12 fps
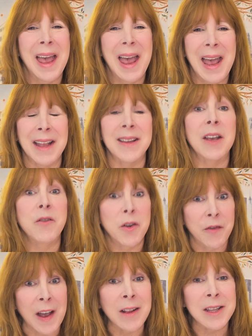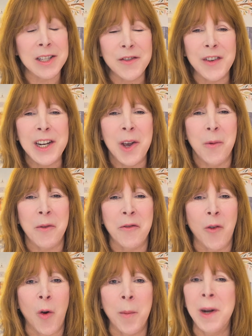And if you found this video
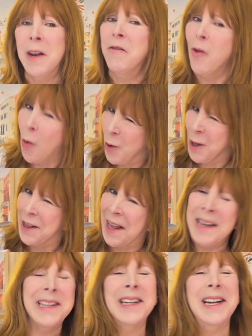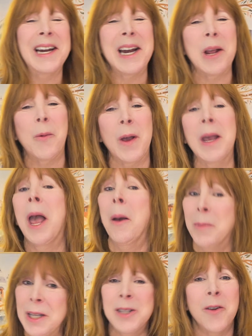informative or you liked it in any way,
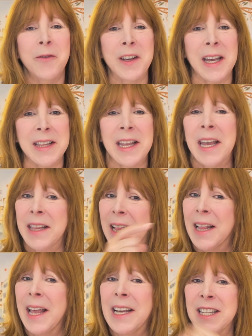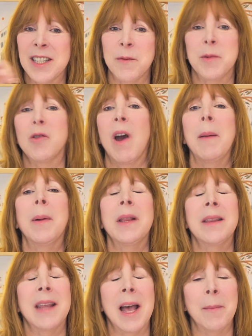please don't forget to hit the like and subscribe
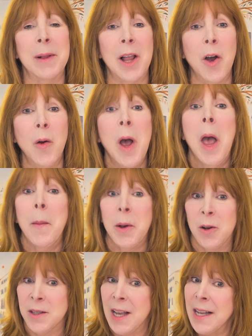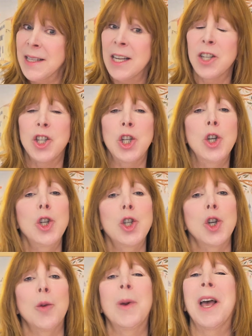button down below because that tells
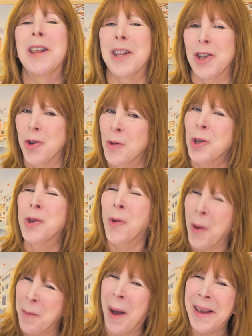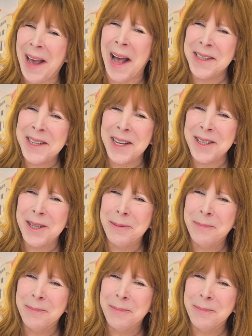YouTube that you enjoy my content.